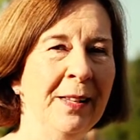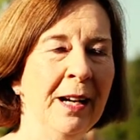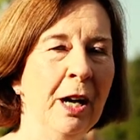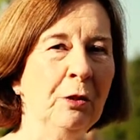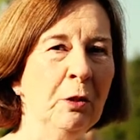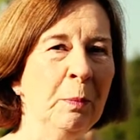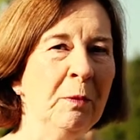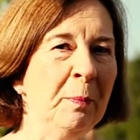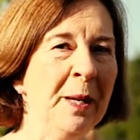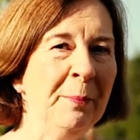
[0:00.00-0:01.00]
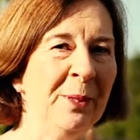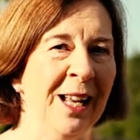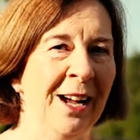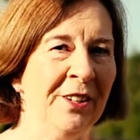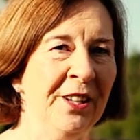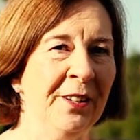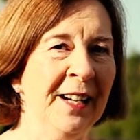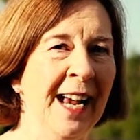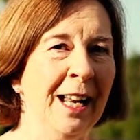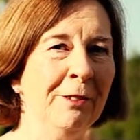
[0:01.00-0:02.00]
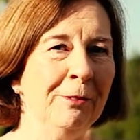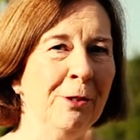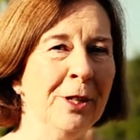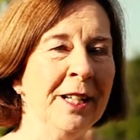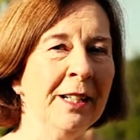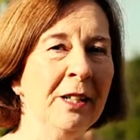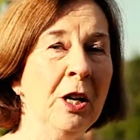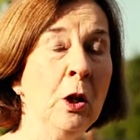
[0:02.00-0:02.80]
A group of people out here in California